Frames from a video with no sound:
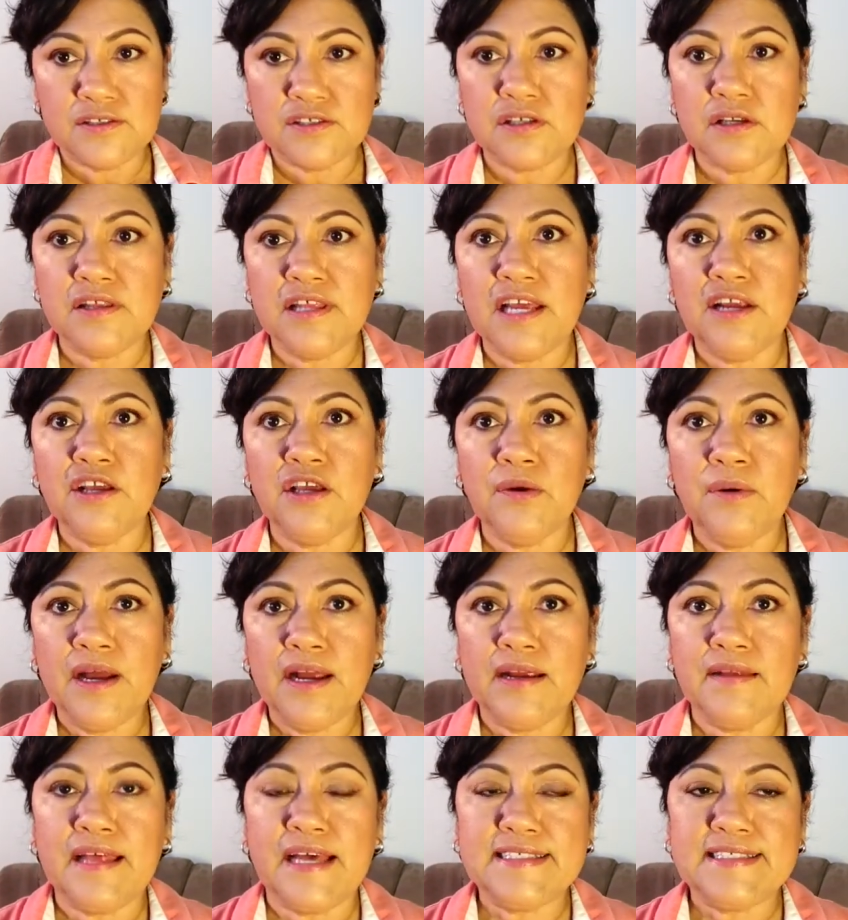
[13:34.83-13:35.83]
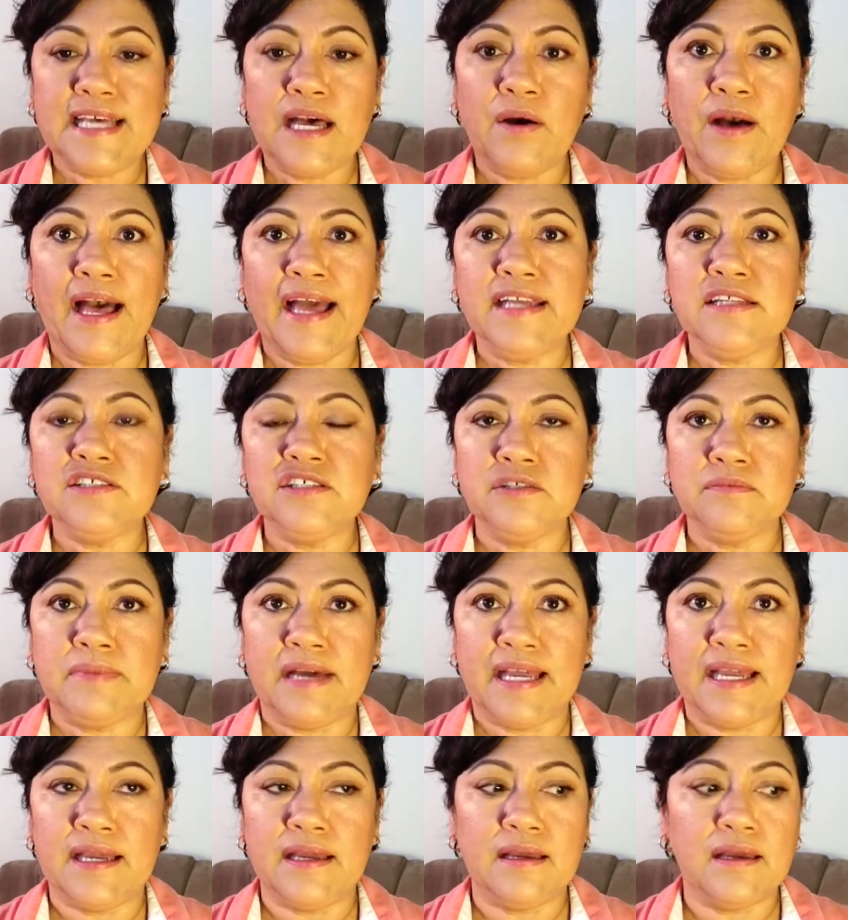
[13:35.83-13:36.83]
So there you are. That's how I do
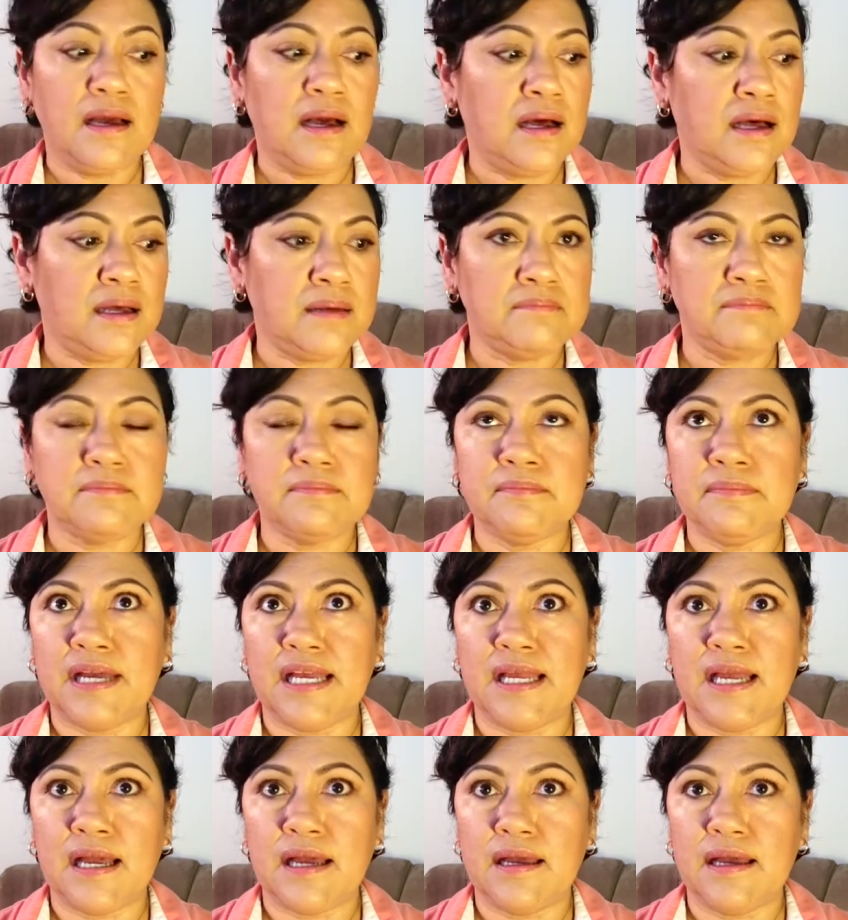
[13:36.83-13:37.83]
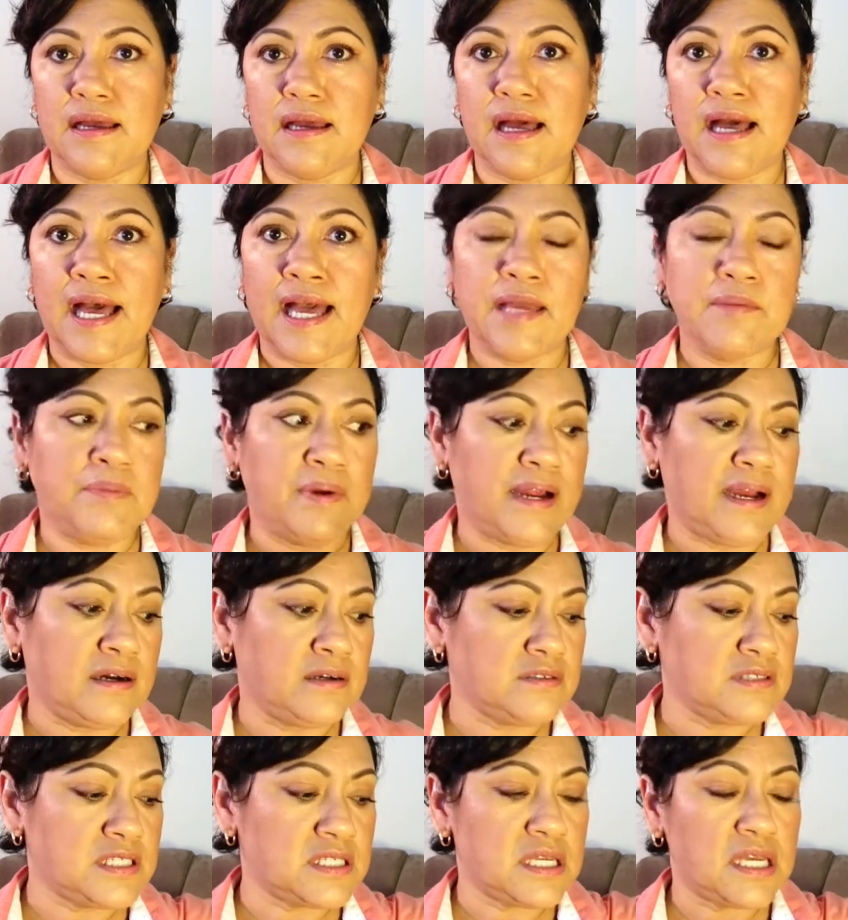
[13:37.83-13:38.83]
my um, my
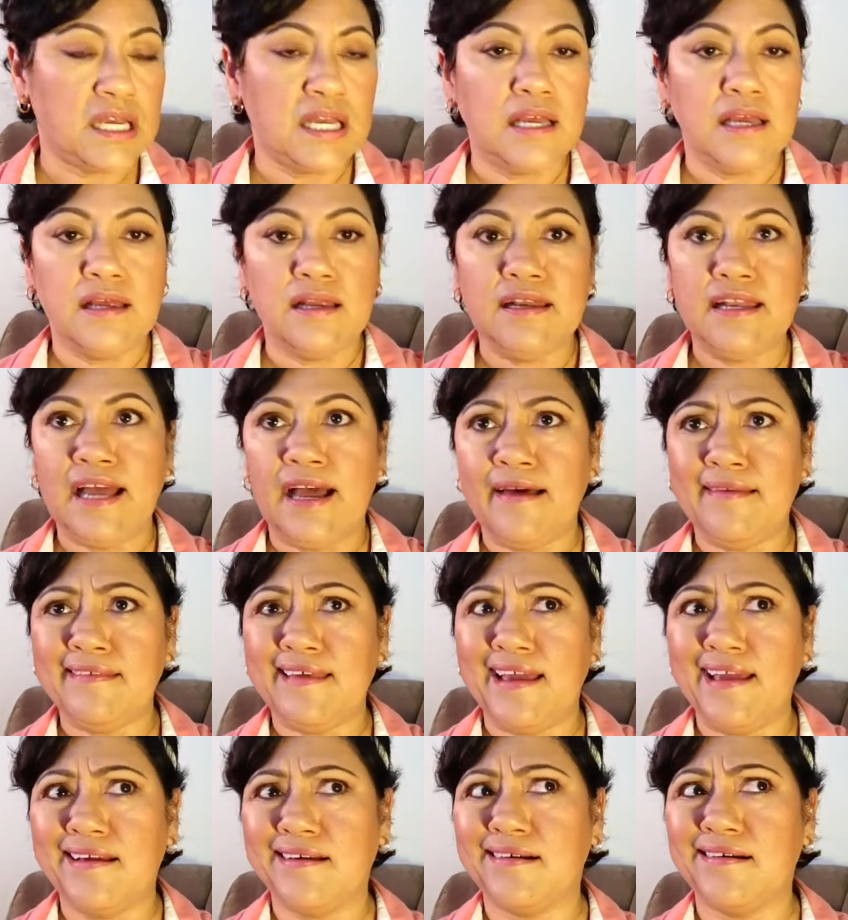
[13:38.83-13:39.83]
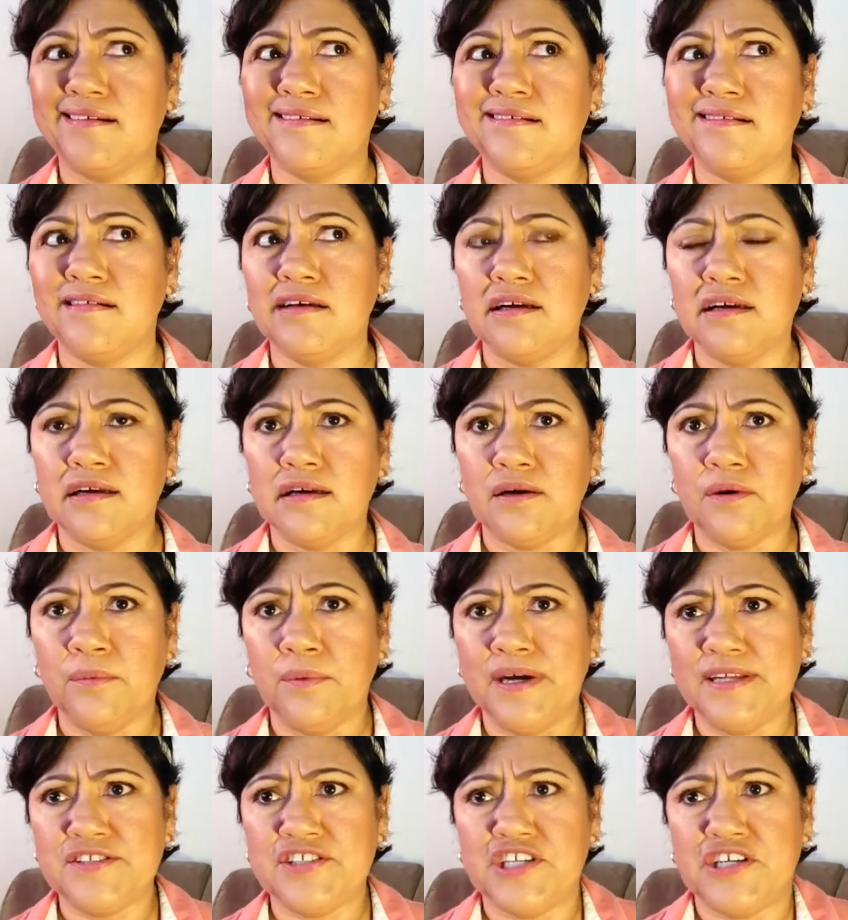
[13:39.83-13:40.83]
eyebrows. Not like
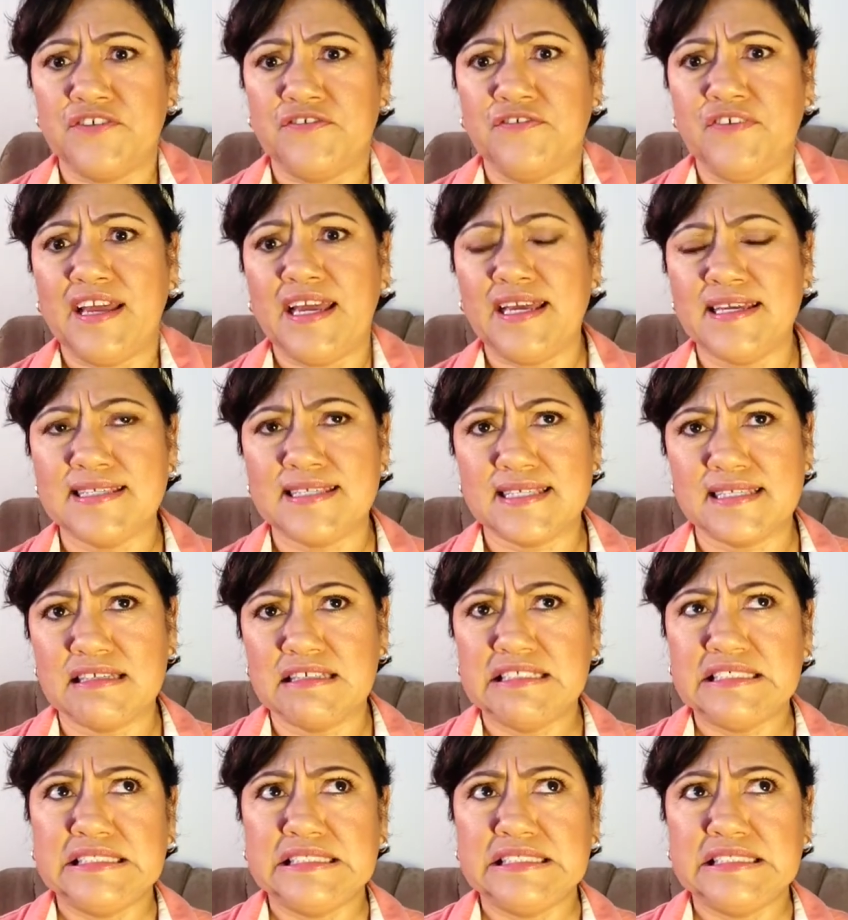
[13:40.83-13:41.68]
what's her face.